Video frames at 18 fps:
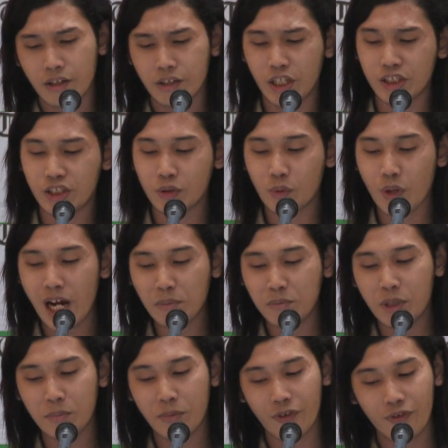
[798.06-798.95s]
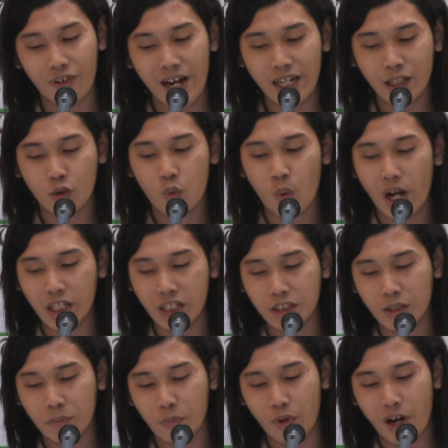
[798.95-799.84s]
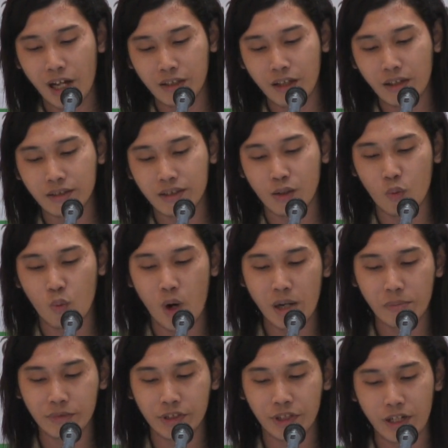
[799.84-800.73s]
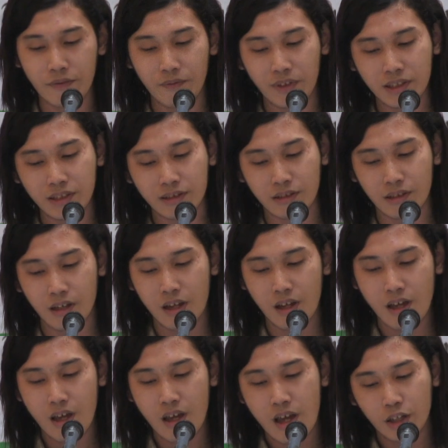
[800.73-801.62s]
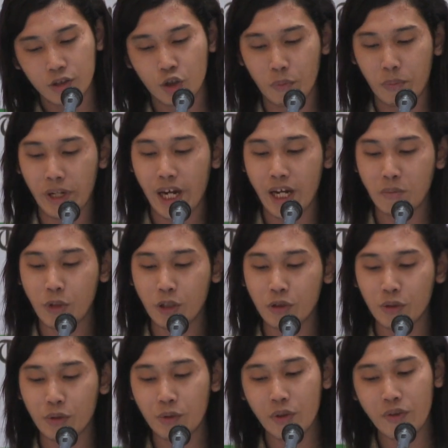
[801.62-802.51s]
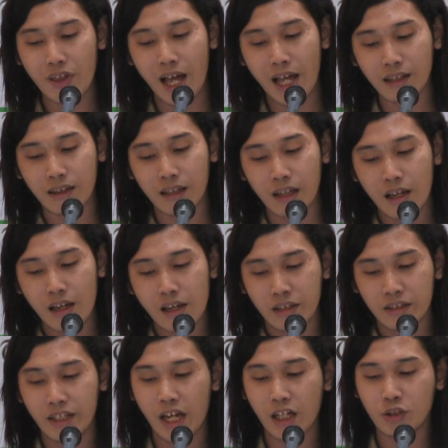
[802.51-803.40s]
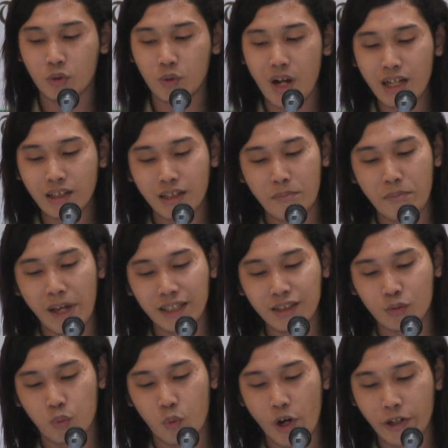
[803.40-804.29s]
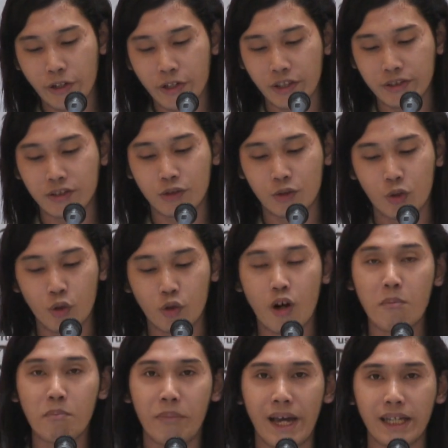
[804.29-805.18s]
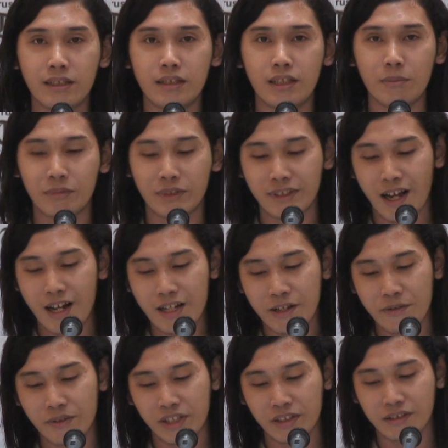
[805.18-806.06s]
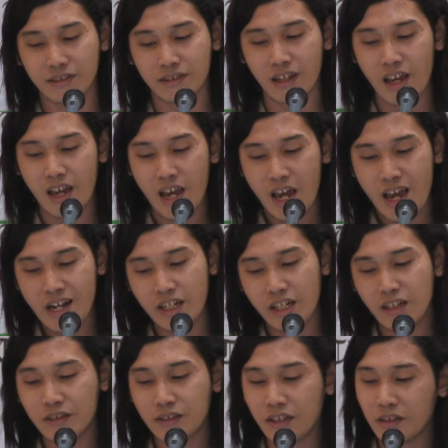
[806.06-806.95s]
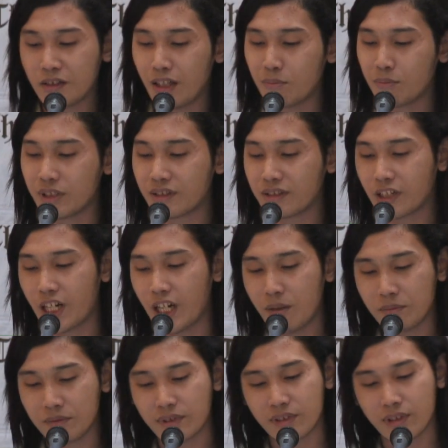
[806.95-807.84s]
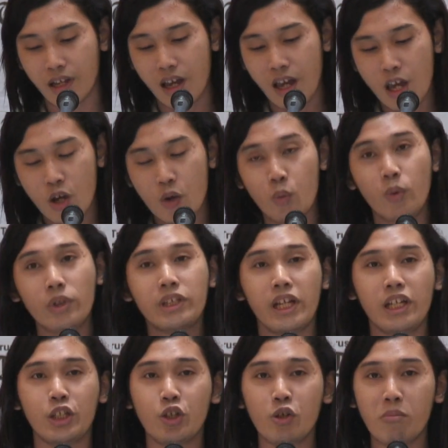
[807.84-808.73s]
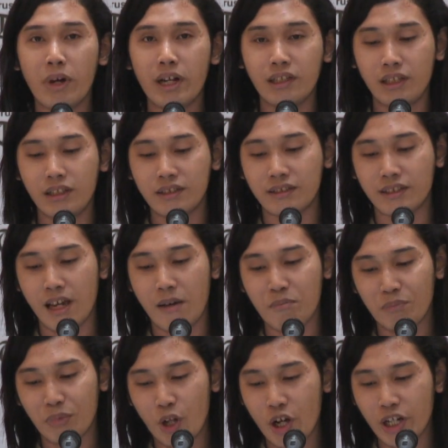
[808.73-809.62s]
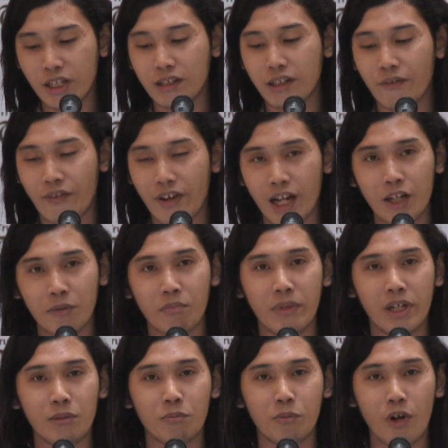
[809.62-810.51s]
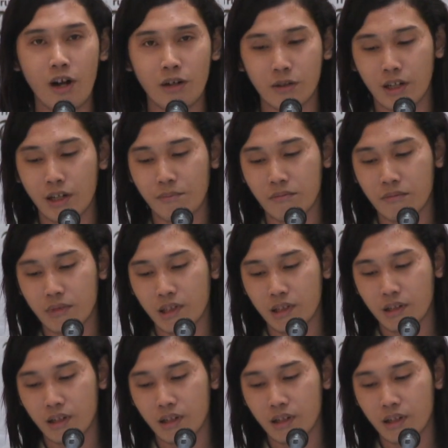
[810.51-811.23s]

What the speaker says: They strive to provide quality products and warm service, and to be able to do that, they attract the best workers through competitive salaries and incentive schemes with the Humanist Employee Development Program.